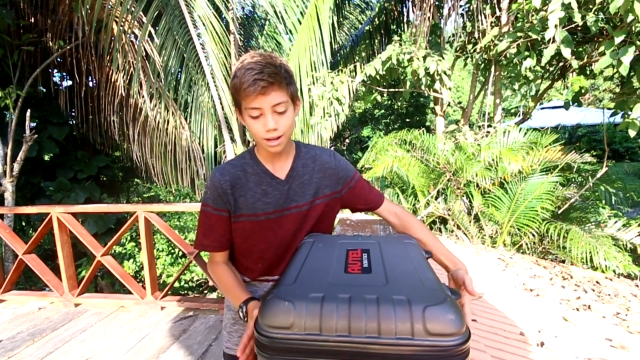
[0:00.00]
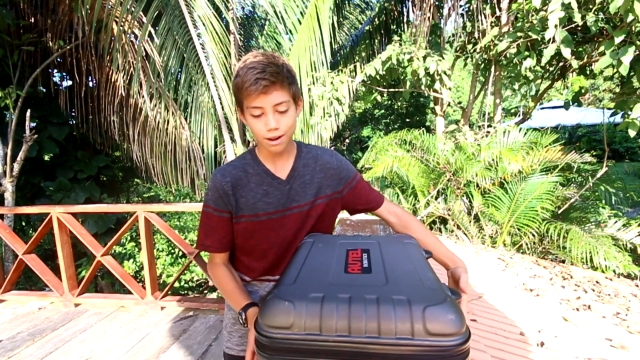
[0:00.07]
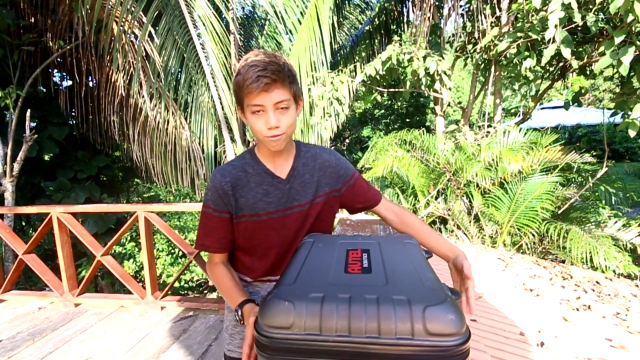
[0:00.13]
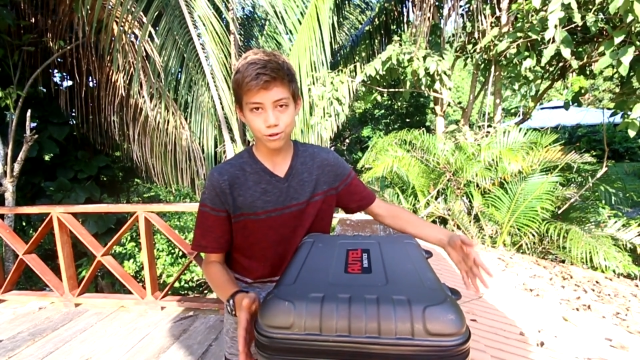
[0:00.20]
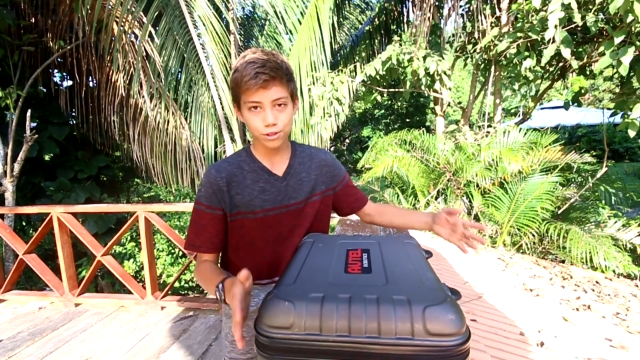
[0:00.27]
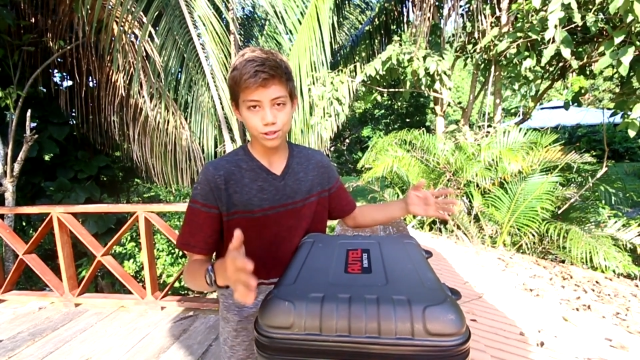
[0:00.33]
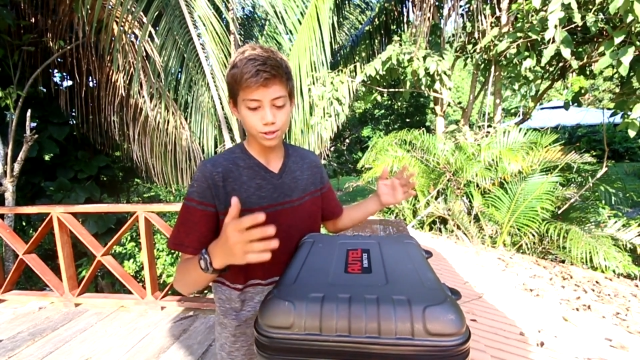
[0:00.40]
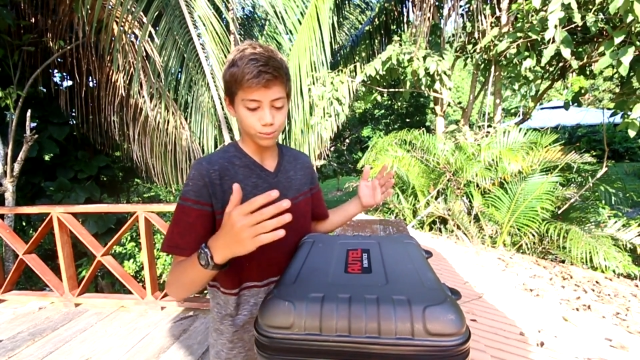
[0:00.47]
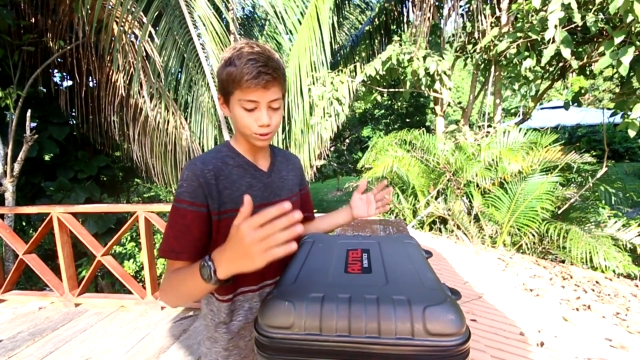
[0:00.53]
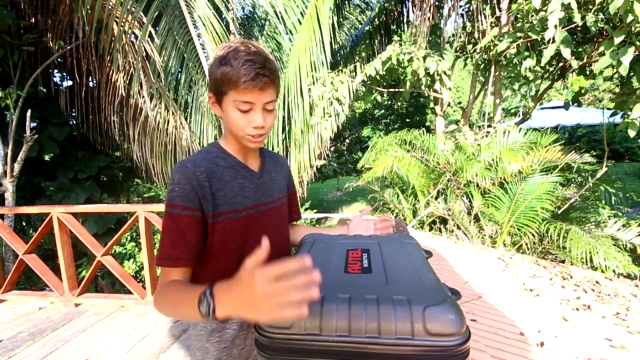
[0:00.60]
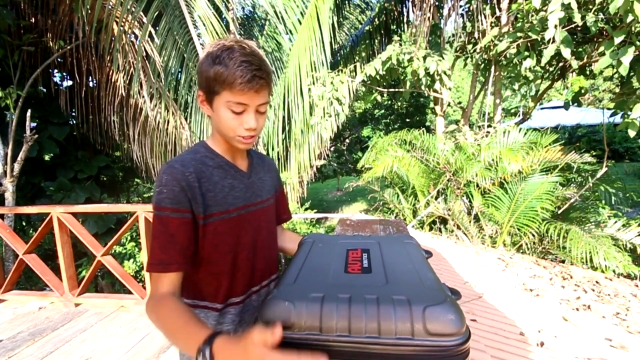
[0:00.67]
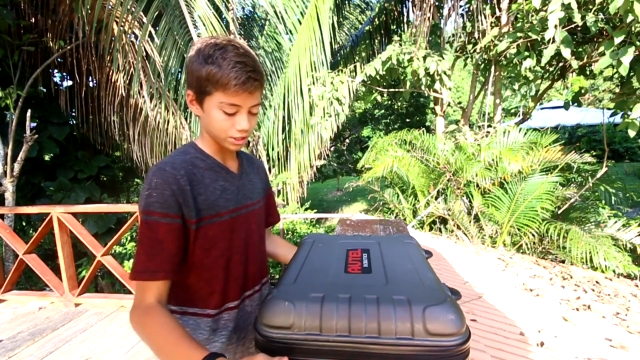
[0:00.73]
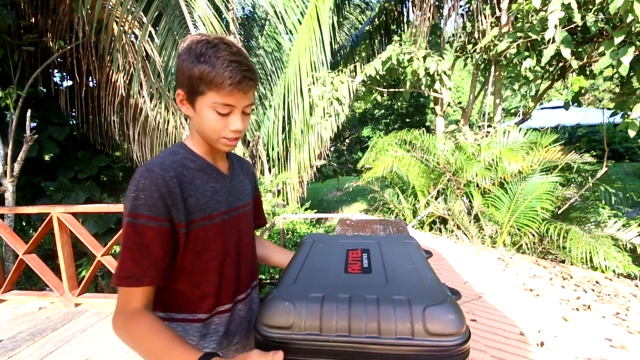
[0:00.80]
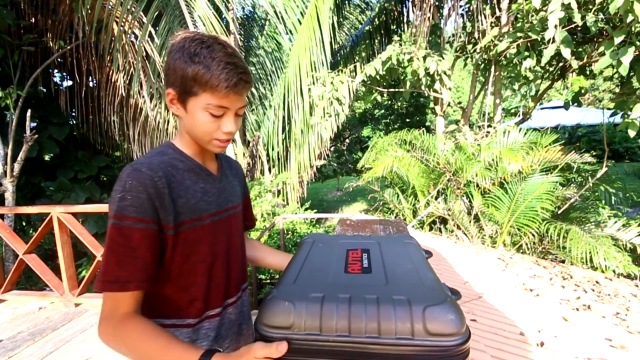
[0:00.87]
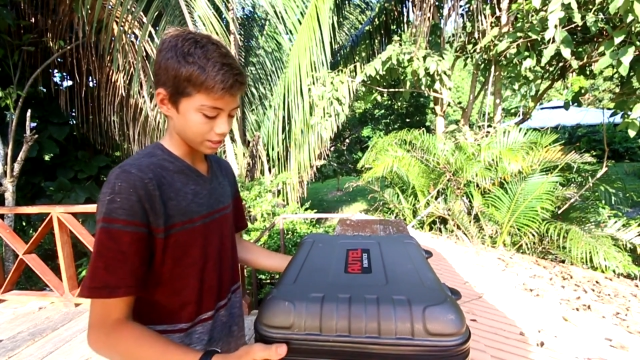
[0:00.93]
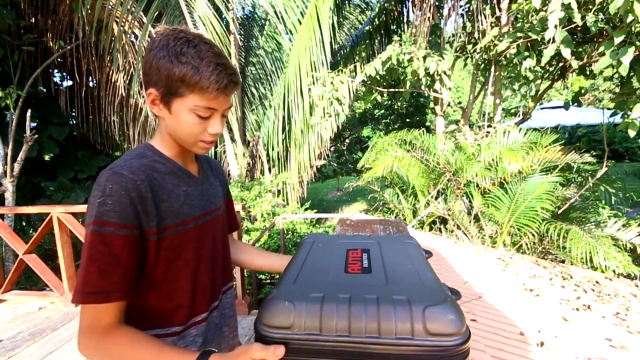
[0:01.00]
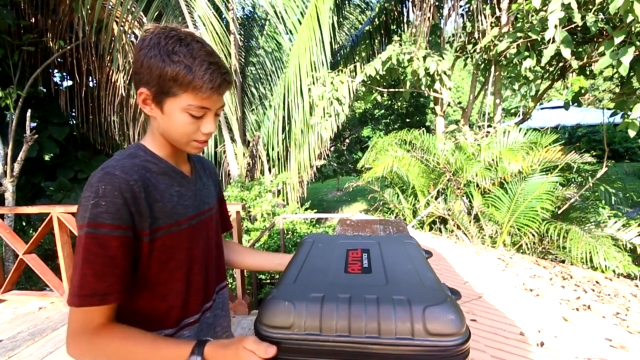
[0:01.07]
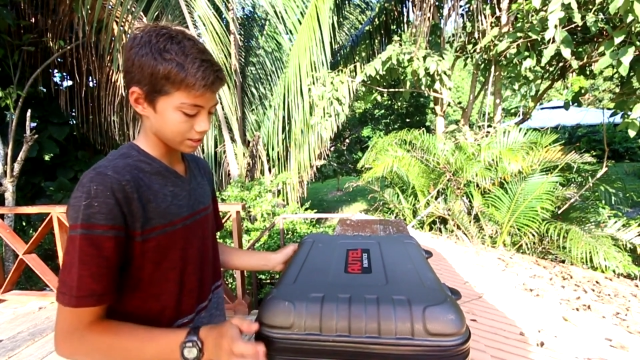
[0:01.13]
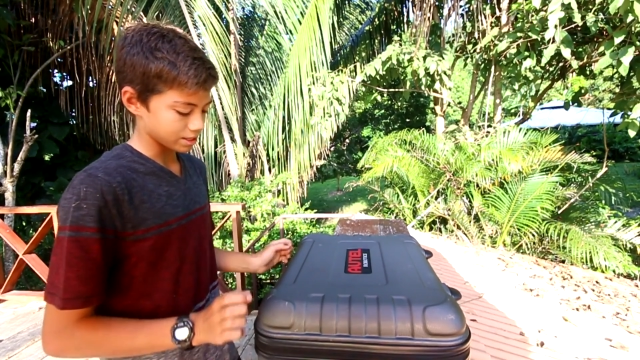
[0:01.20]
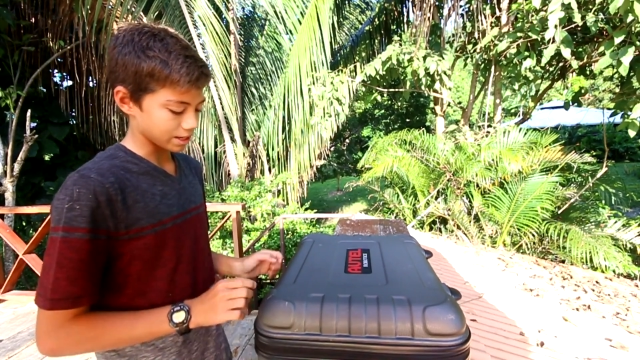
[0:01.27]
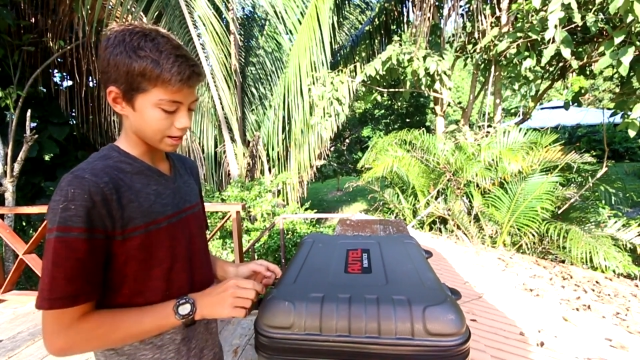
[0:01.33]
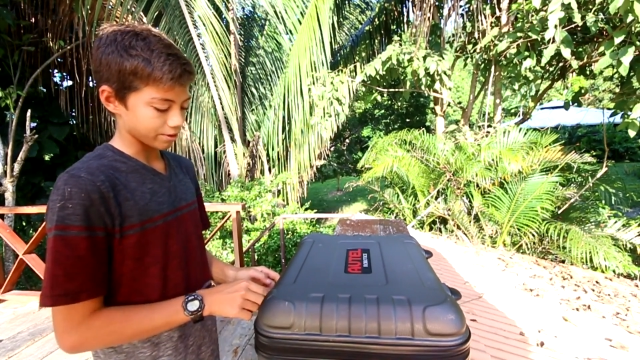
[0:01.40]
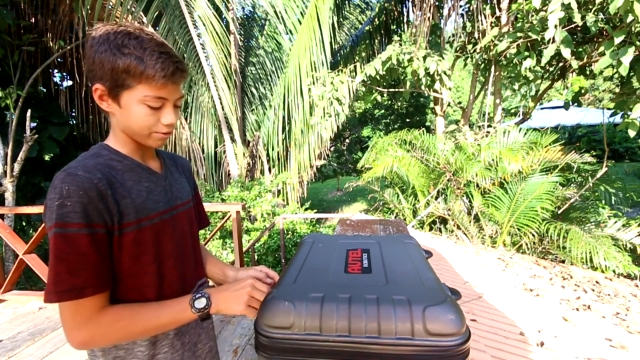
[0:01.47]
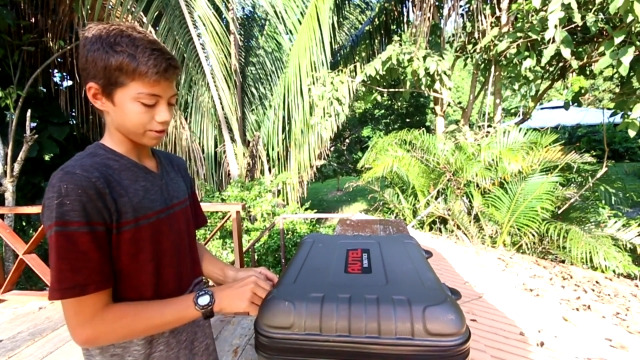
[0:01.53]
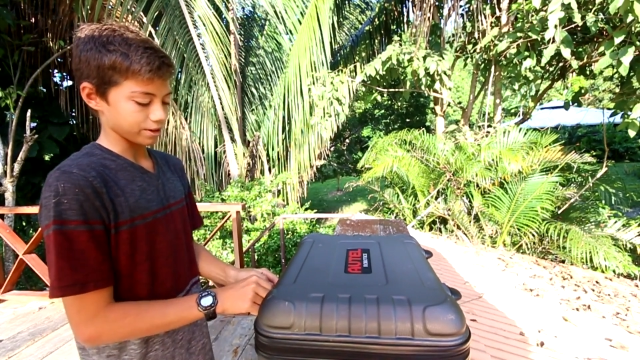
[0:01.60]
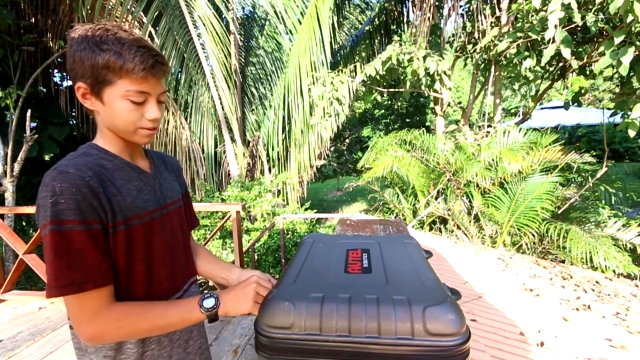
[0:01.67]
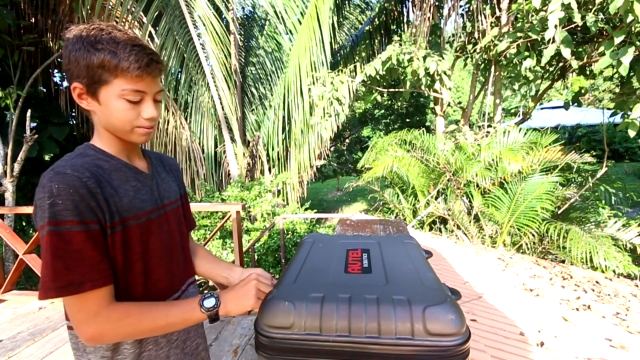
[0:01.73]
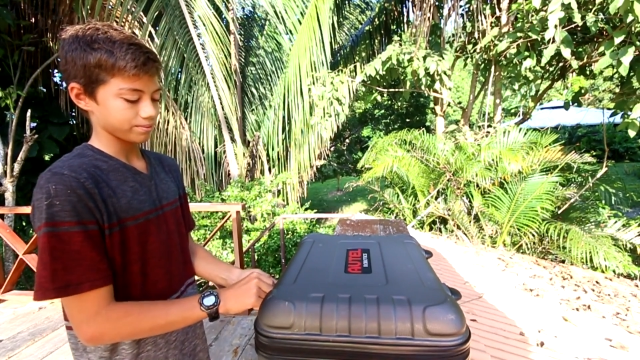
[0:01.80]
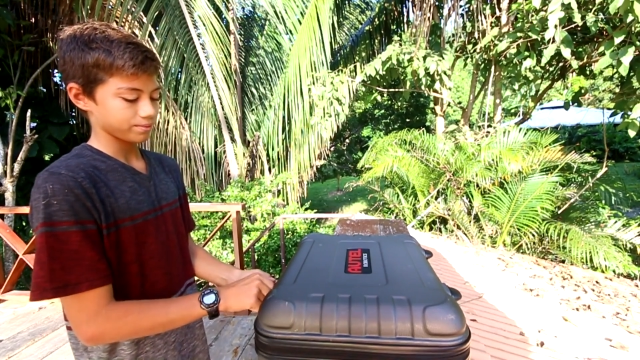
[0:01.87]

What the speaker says: everything which is inside of here.